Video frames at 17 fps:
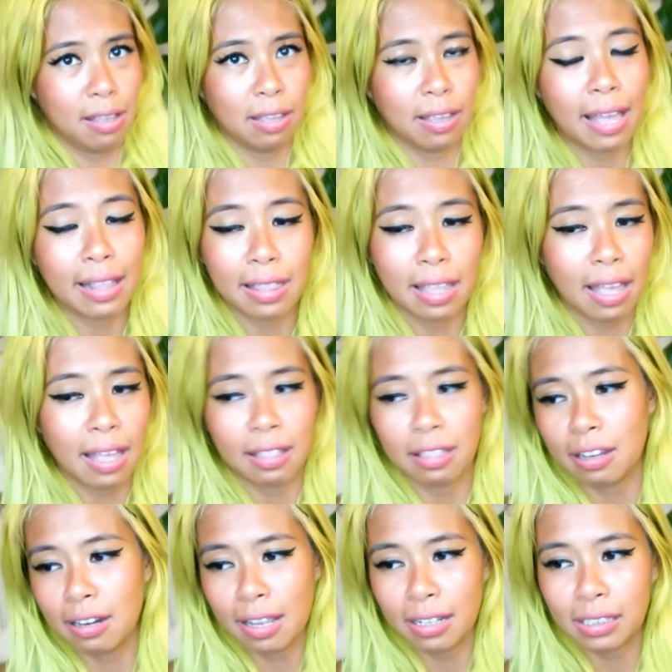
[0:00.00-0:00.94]
And
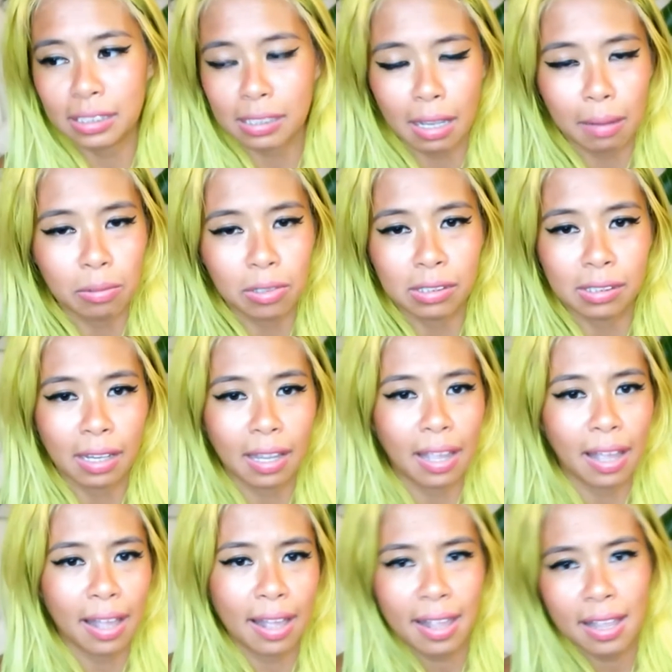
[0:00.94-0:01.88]
then the next time you
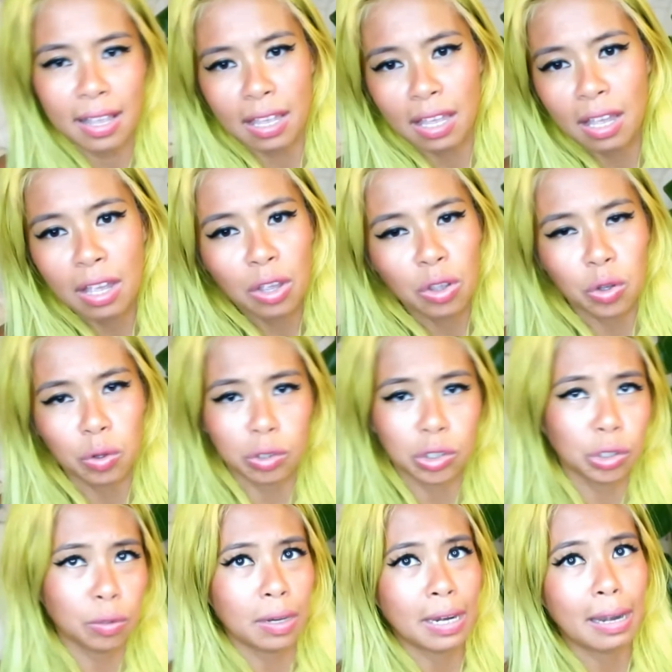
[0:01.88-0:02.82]
say, hey, you're
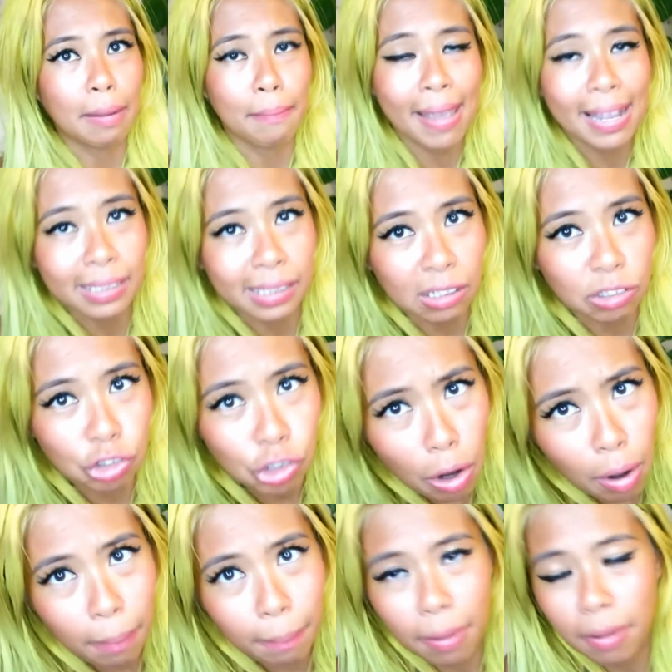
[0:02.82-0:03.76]
doing an amazing
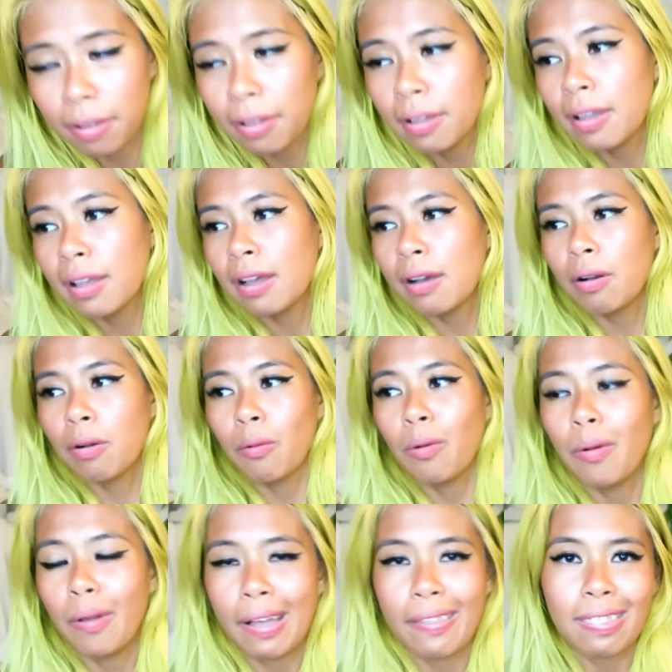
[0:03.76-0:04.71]
job.
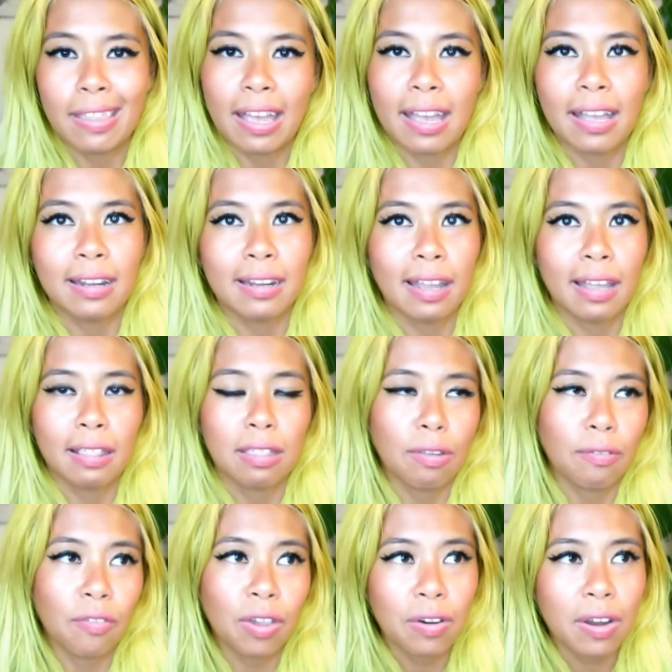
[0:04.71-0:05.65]
And then at
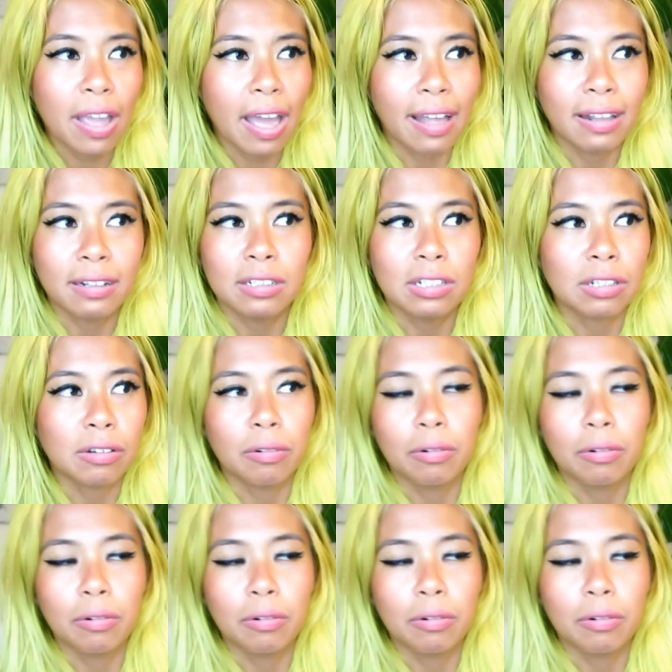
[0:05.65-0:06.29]
the very end,